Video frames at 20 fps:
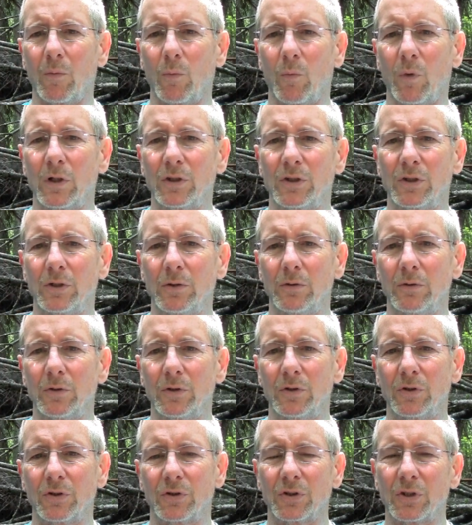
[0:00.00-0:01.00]
Once you,
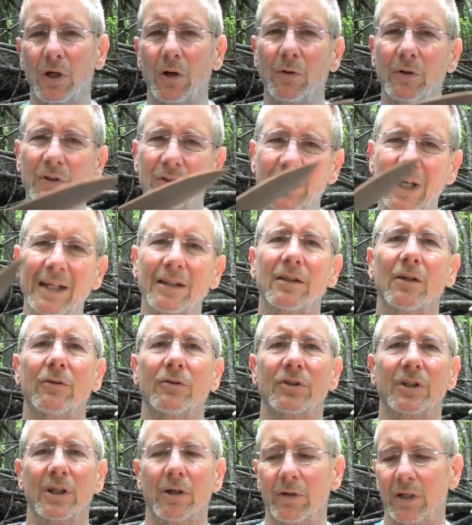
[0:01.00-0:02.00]
so it takes a little
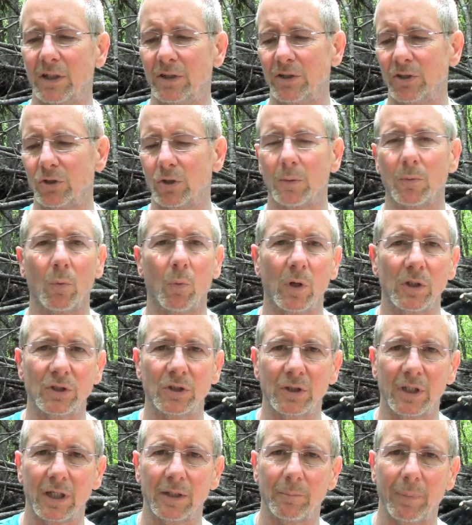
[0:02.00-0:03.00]
skill getting used to it, but once
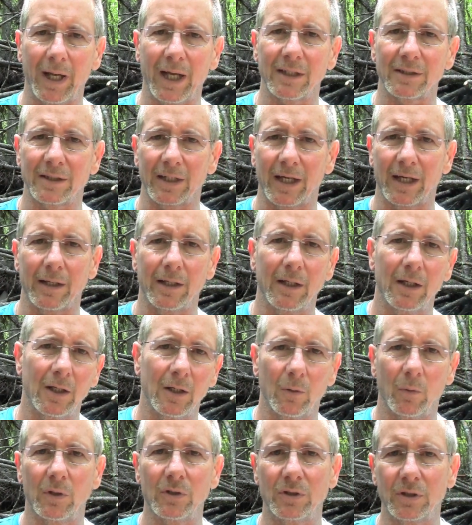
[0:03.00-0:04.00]
you get past that,
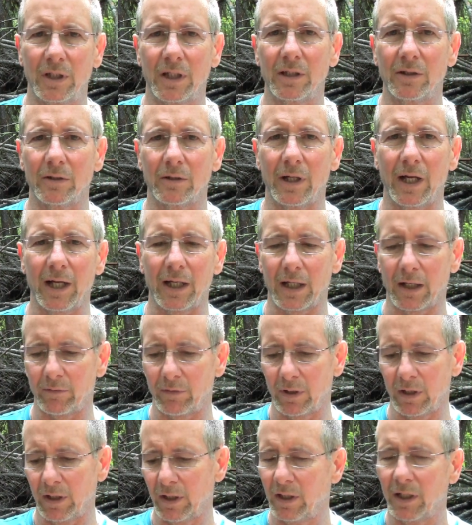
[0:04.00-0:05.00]
once you get your hang of
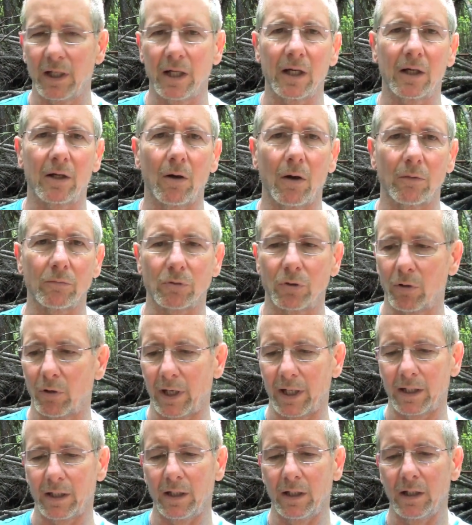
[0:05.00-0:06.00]
it, it carves
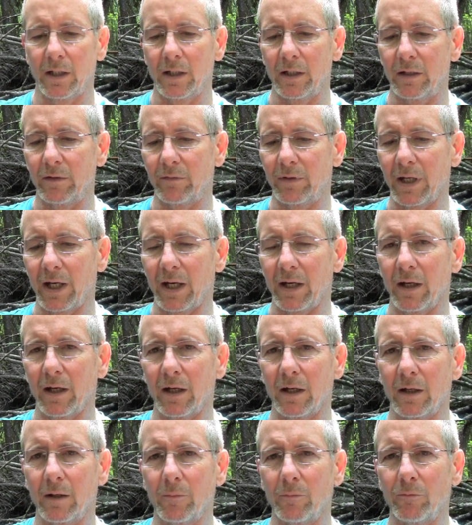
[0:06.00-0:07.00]
great. You've got
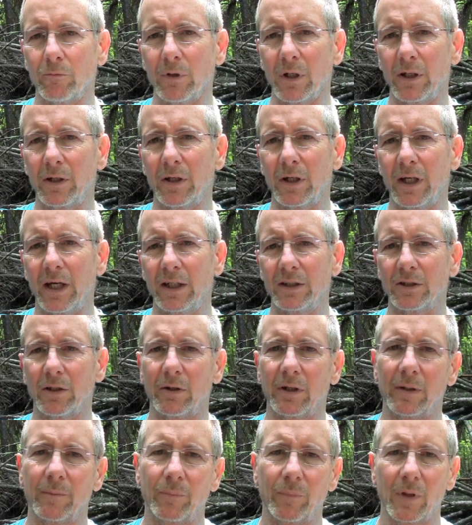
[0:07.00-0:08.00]
a really good edge
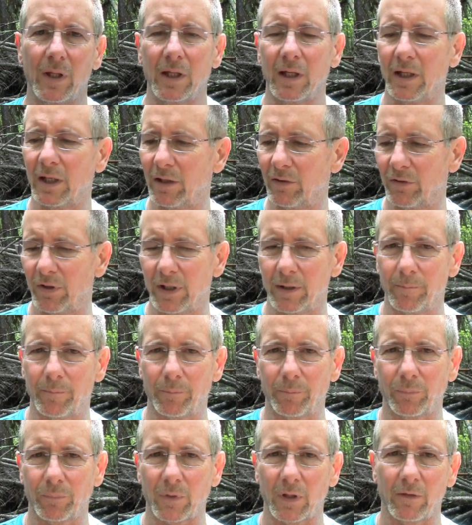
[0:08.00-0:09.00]
on it. It did
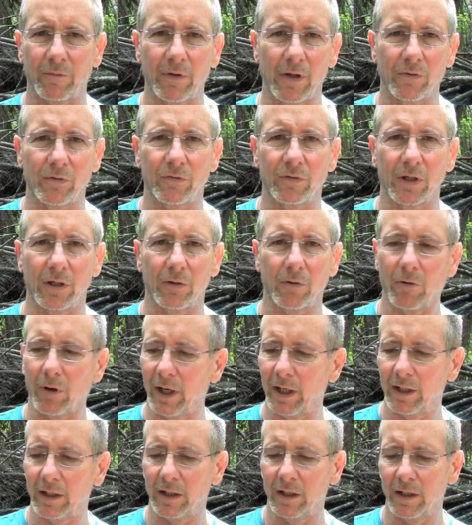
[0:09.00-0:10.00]
feather stick
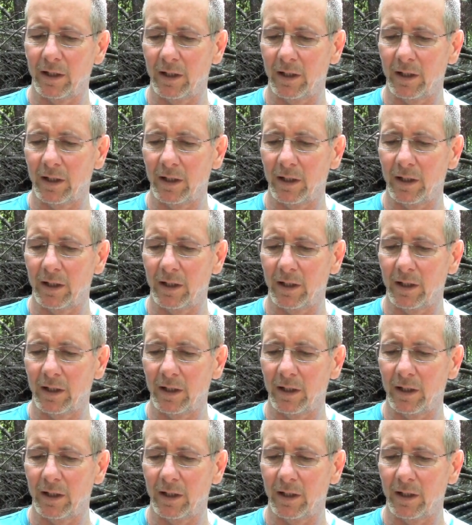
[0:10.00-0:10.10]
great.